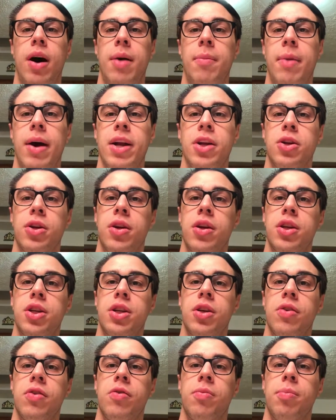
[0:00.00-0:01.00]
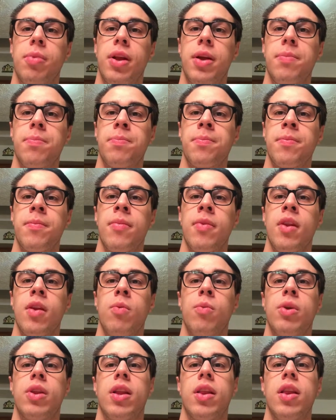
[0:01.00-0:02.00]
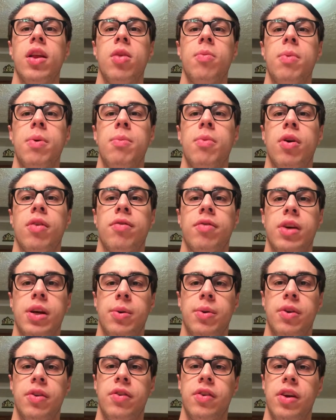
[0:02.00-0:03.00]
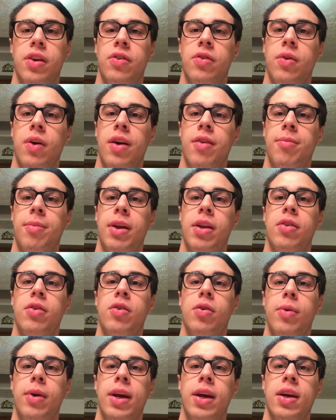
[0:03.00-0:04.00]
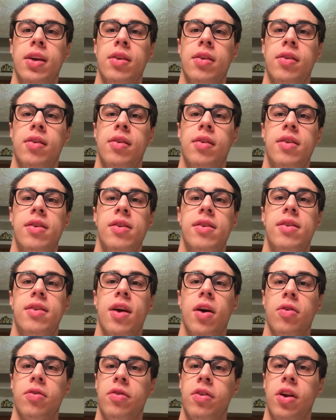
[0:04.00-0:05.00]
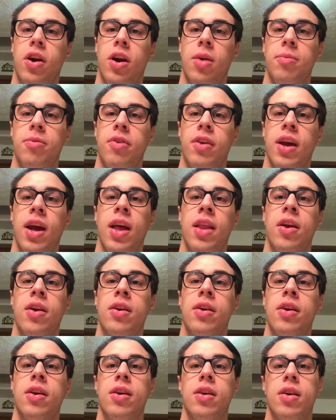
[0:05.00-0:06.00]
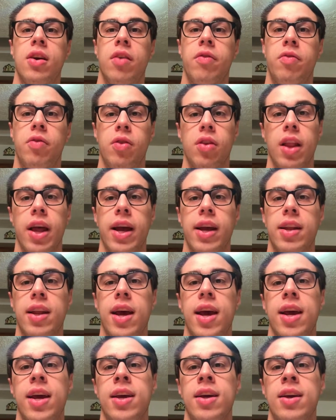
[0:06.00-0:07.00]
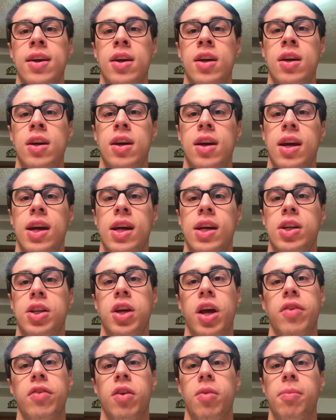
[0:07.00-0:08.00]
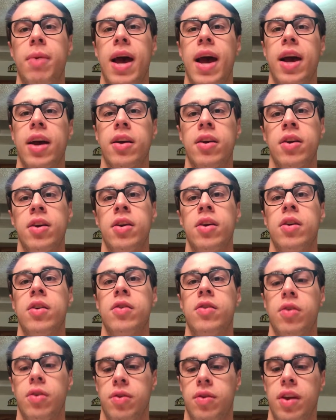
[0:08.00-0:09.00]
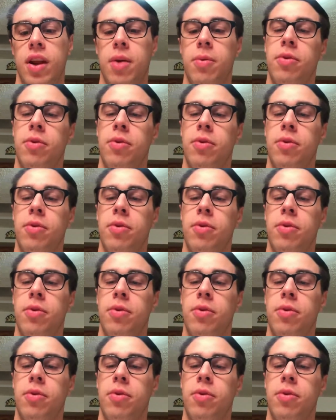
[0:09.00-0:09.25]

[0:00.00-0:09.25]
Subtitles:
my traditional split with a little bit more frequency. So I've been doing delts and arms together, a full leg day, and chest and back. So today